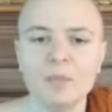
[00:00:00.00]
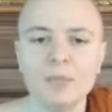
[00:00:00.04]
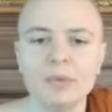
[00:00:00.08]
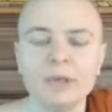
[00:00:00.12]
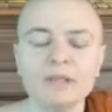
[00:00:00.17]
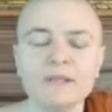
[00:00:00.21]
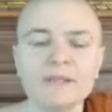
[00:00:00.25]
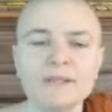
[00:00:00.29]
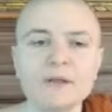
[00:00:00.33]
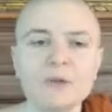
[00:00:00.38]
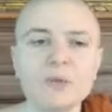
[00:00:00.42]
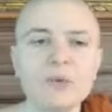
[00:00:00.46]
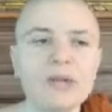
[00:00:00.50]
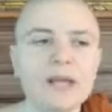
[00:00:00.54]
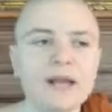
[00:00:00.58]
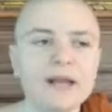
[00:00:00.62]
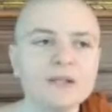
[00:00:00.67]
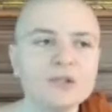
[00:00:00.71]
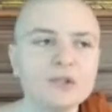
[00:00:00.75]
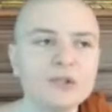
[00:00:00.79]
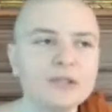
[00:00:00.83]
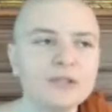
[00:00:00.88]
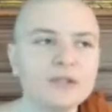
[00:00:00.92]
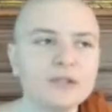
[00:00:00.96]
But until we
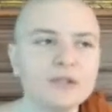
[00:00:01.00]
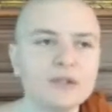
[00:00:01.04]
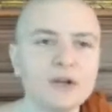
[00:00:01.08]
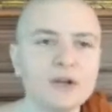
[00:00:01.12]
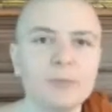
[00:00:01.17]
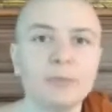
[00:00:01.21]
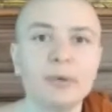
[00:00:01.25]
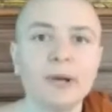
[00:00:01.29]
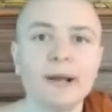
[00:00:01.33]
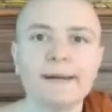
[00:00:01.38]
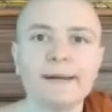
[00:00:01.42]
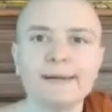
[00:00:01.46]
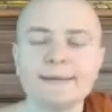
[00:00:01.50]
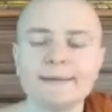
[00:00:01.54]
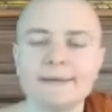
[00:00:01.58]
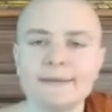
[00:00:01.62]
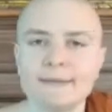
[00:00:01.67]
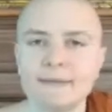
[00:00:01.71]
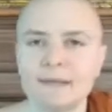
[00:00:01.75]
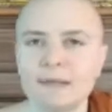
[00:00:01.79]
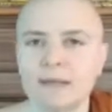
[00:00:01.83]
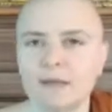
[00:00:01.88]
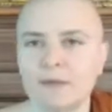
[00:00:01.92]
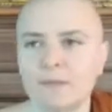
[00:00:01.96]
actually start
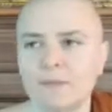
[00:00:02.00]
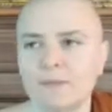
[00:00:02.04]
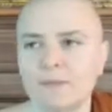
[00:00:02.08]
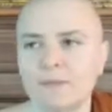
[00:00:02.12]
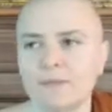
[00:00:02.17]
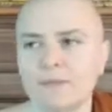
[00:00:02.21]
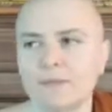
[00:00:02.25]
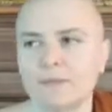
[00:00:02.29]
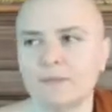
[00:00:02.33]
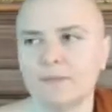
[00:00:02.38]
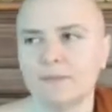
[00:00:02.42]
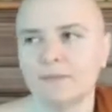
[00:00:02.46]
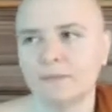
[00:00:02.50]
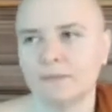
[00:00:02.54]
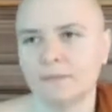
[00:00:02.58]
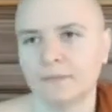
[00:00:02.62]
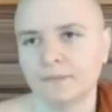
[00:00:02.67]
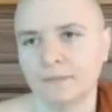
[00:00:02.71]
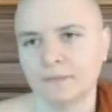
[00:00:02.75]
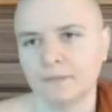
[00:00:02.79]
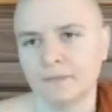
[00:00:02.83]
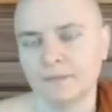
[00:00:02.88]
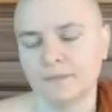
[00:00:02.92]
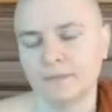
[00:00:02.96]
practicing
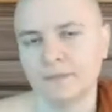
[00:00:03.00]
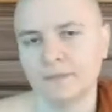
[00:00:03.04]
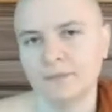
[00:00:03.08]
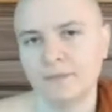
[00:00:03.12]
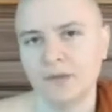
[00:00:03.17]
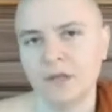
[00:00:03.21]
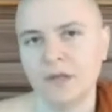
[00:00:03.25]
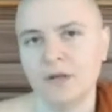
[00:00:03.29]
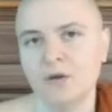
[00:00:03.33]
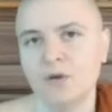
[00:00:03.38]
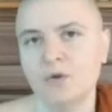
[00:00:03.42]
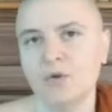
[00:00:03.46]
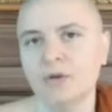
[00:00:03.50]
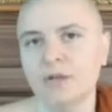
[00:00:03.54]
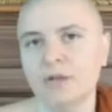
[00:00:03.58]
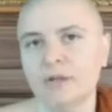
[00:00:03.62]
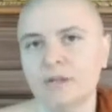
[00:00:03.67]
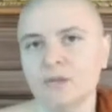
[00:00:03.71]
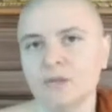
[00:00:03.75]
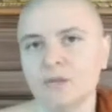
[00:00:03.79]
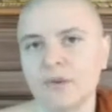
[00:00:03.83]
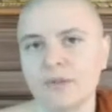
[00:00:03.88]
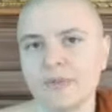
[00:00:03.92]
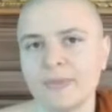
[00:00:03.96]
in
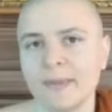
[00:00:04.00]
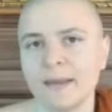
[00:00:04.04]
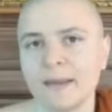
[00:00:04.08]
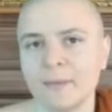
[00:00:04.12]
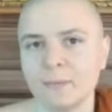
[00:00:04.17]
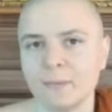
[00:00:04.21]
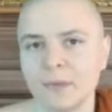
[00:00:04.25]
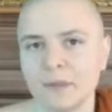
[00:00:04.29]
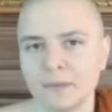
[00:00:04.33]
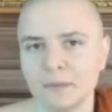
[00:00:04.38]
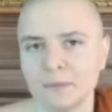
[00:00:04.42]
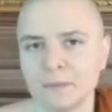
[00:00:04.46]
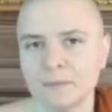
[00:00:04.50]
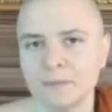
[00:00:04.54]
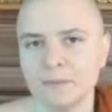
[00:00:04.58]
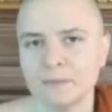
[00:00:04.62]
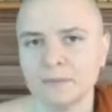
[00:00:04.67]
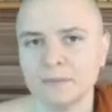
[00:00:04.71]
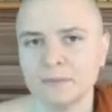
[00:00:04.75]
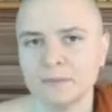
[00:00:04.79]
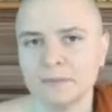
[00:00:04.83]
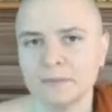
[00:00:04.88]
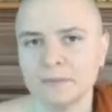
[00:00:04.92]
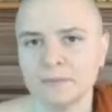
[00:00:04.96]
accordance with Dhamma,
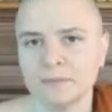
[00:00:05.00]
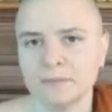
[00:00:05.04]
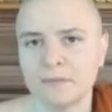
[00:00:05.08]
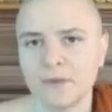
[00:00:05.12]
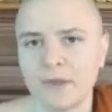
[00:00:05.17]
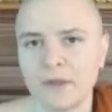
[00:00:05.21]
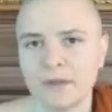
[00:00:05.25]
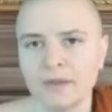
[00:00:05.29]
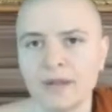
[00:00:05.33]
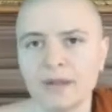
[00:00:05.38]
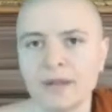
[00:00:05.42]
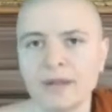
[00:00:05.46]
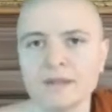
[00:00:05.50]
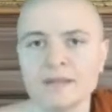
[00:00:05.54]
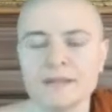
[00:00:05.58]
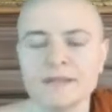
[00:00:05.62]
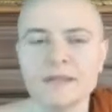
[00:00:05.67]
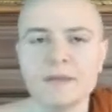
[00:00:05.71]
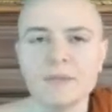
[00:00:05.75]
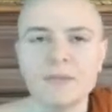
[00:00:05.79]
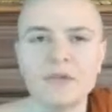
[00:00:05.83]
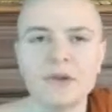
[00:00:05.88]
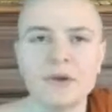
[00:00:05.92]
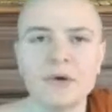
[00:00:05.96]
that can
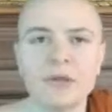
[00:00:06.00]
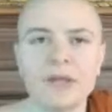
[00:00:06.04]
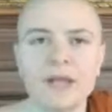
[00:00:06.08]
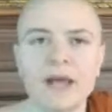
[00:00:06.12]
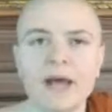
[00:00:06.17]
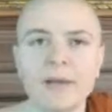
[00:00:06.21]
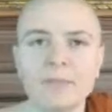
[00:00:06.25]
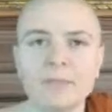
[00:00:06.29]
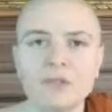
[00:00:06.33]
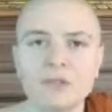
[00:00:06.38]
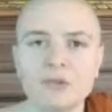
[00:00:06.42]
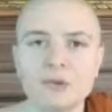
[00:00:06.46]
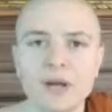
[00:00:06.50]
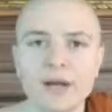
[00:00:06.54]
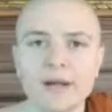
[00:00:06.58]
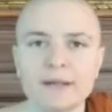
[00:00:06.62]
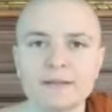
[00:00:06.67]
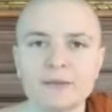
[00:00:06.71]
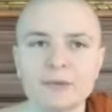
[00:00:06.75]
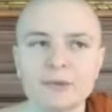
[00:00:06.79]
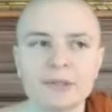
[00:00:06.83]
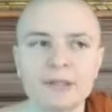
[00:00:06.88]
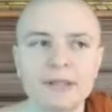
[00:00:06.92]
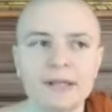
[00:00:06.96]
seem very
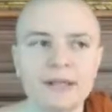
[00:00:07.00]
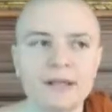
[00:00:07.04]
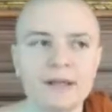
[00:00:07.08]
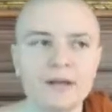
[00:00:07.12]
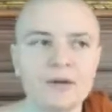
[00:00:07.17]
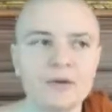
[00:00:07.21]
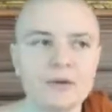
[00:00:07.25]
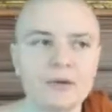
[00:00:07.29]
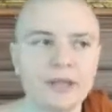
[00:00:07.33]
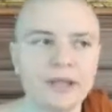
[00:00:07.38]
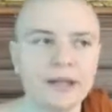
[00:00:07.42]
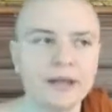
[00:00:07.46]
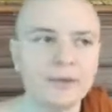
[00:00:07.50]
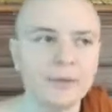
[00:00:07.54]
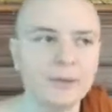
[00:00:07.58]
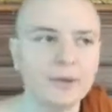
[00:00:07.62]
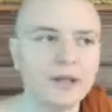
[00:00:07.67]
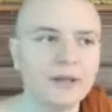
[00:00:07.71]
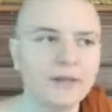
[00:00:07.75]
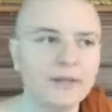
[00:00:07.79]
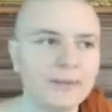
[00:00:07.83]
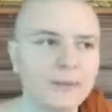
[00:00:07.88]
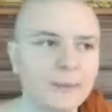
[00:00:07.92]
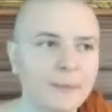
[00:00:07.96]
abstract. We're like, oh yeah,
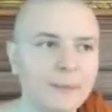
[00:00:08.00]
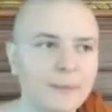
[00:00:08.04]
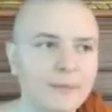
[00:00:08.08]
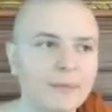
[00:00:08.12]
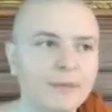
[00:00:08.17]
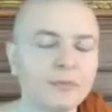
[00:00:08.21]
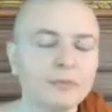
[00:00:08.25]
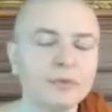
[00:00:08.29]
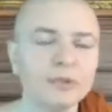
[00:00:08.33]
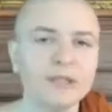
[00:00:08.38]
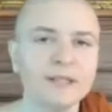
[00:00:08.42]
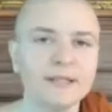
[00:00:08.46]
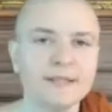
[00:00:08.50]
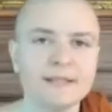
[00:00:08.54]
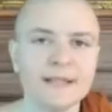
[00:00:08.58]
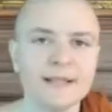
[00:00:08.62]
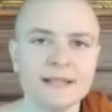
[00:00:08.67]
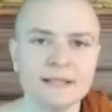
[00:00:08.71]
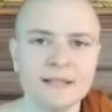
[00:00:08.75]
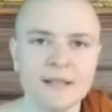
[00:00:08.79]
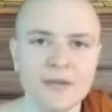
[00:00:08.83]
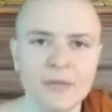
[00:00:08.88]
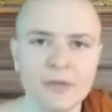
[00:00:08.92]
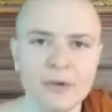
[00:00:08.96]
well, the Buddha
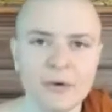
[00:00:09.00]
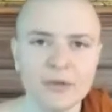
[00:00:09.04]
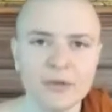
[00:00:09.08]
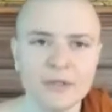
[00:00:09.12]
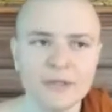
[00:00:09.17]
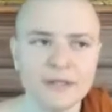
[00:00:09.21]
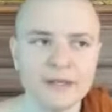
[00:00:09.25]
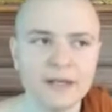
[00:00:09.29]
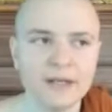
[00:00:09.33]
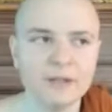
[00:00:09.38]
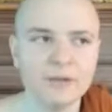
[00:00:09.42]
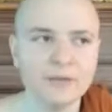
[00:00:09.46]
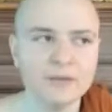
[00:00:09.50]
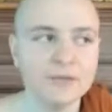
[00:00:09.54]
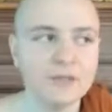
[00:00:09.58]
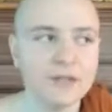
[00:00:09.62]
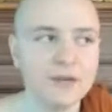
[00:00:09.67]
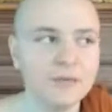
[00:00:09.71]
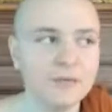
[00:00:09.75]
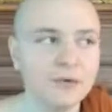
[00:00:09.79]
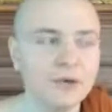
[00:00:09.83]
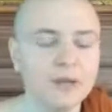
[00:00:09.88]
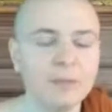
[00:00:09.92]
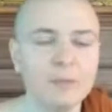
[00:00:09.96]
says that there is an end of
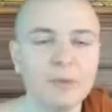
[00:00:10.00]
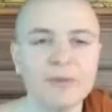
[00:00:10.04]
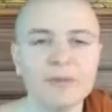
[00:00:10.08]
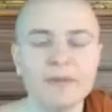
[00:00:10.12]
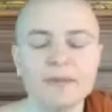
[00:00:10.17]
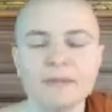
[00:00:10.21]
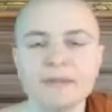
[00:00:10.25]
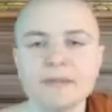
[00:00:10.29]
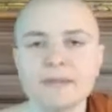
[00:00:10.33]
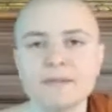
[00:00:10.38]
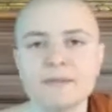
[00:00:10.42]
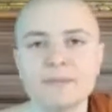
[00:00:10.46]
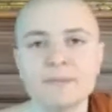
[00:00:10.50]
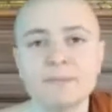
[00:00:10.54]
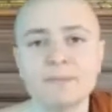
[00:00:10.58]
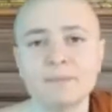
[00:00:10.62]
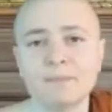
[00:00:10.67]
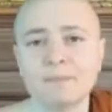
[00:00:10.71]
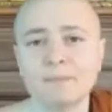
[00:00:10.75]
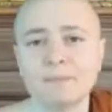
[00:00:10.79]
suffering, but this